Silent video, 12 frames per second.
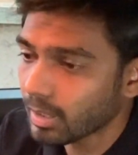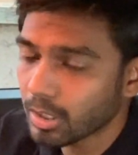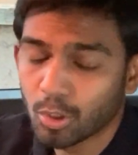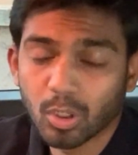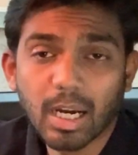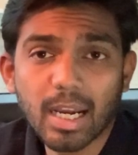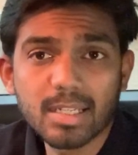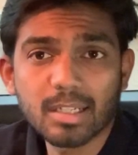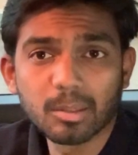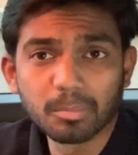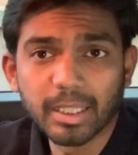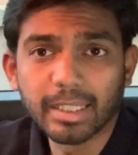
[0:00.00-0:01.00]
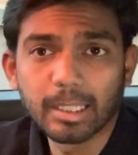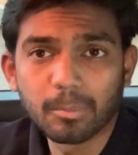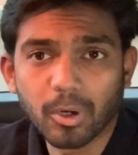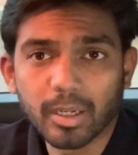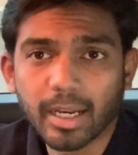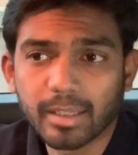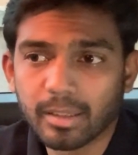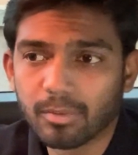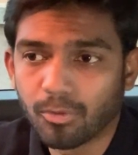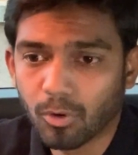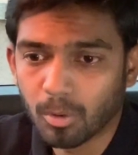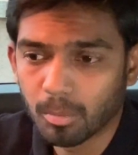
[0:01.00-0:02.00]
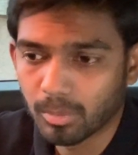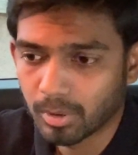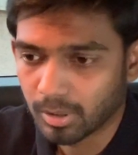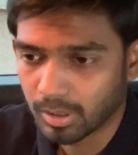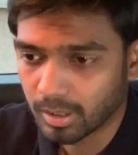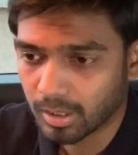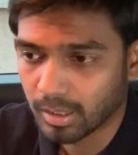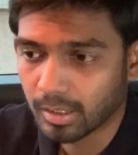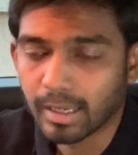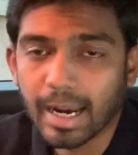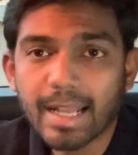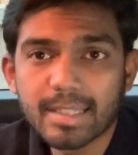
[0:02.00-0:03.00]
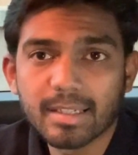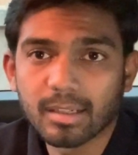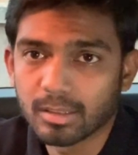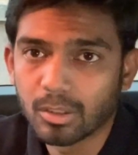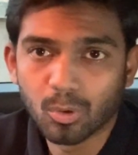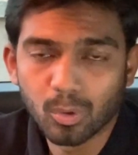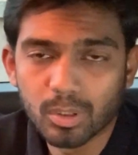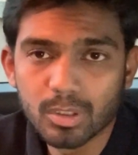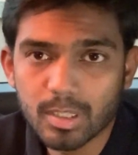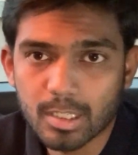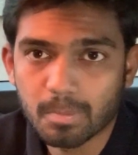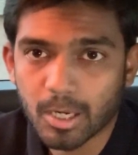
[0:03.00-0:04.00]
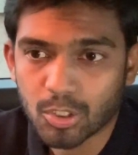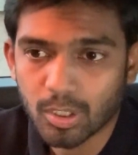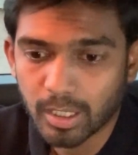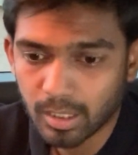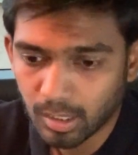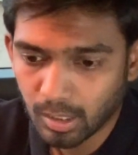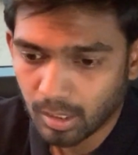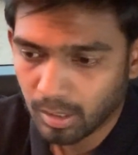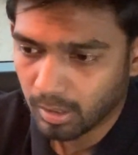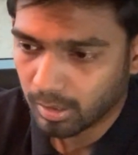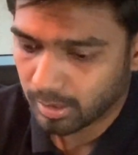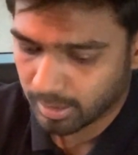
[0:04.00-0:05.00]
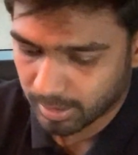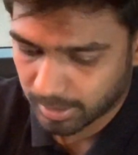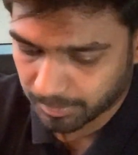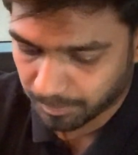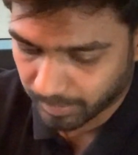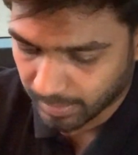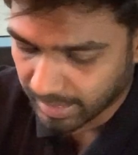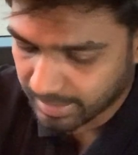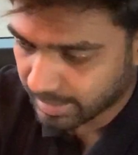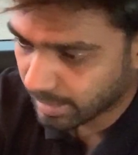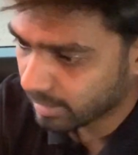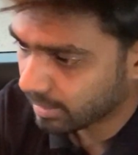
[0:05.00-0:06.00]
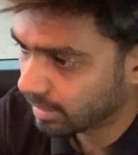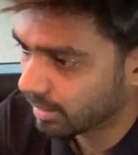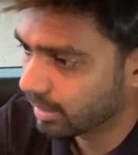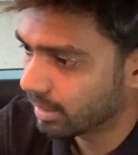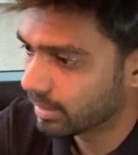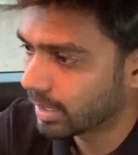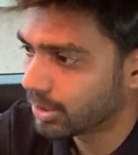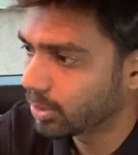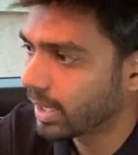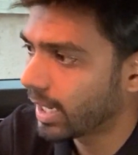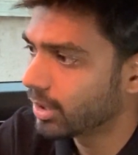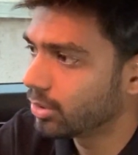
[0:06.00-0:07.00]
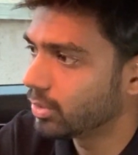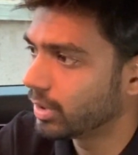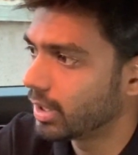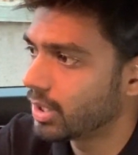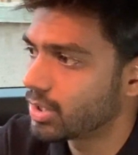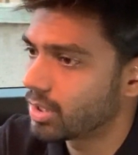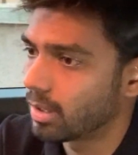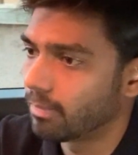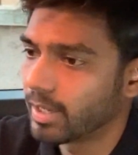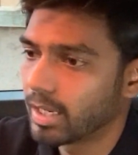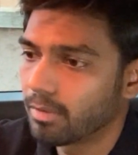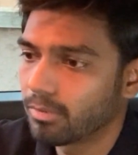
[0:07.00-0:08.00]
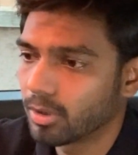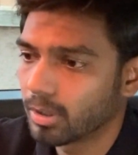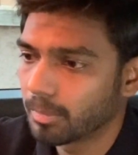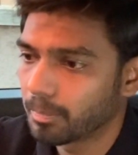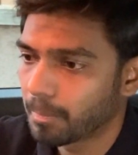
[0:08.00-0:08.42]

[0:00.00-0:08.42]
your cars are completely protected from rats and other rodents especially. Next thing that you can do is whenever